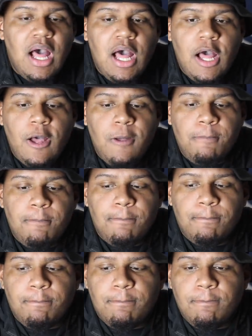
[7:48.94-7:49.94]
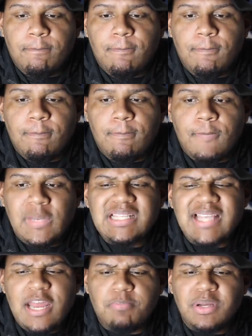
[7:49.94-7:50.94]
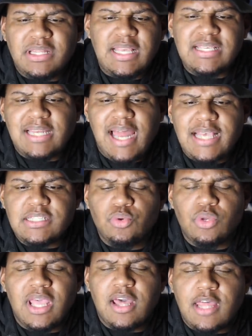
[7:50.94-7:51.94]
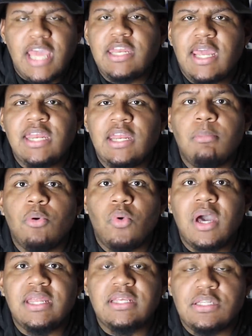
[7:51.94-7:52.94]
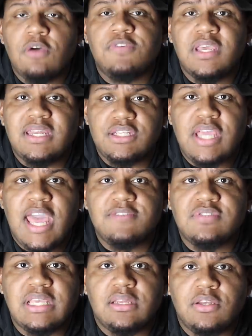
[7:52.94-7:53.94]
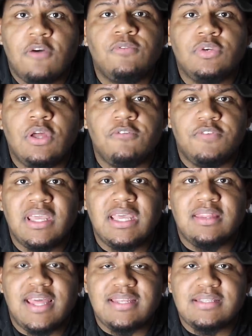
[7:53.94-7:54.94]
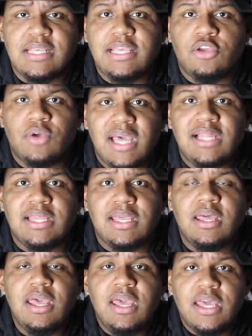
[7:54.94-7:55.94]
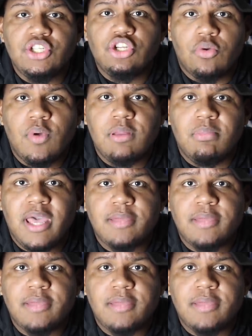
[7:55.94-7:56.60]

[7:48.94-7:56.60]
Um, let's kind of put these last two together. And and number one is don't forget that you have Zeke. Don't don't forget that Ezekiel Elliott is your running